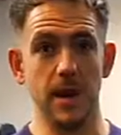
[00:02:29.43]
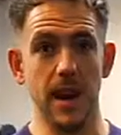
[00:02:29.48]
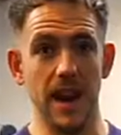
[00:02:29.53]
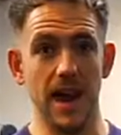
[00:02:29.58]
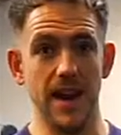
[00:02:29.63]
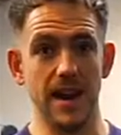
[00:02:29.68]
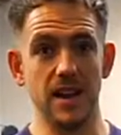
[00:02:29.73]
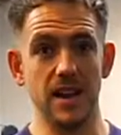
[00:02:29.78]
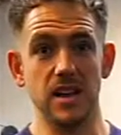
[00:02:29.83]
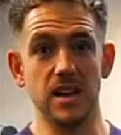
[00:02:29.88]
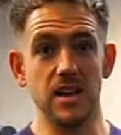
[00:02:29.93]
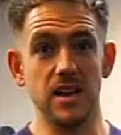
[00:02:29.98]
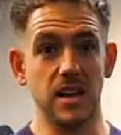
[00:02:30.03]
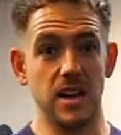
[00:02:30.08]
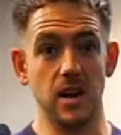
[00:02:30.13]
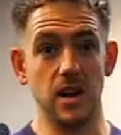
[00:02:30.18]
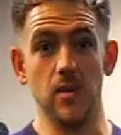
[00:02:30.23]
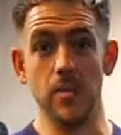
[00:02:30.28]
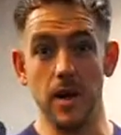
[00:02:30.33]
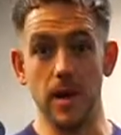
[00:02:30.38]
the plan,
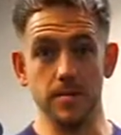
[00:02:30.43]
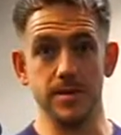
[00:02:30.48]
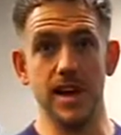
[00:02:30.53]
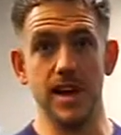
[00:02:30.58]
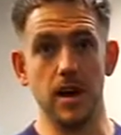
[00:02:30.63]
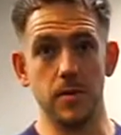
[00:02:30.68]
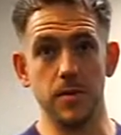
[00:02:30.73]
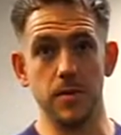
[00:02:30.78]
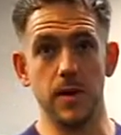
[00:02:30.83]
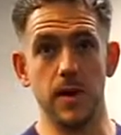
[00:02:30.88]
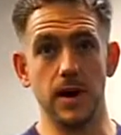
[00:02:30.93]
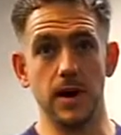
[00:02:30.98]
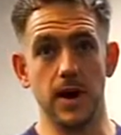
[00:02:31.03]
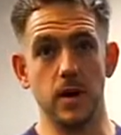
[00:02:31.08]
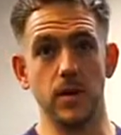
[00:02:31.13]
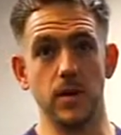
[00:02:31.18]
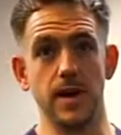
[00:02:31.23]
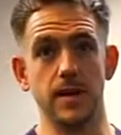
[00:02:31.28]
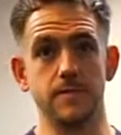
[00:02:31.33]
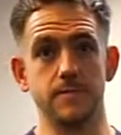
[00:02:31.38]
and I'll be able to help you out
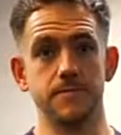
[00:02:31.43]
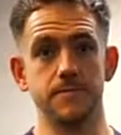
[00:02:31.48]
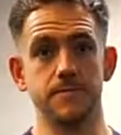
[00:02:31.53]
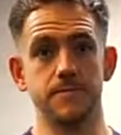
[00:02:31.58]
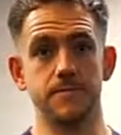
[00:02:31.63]
that way.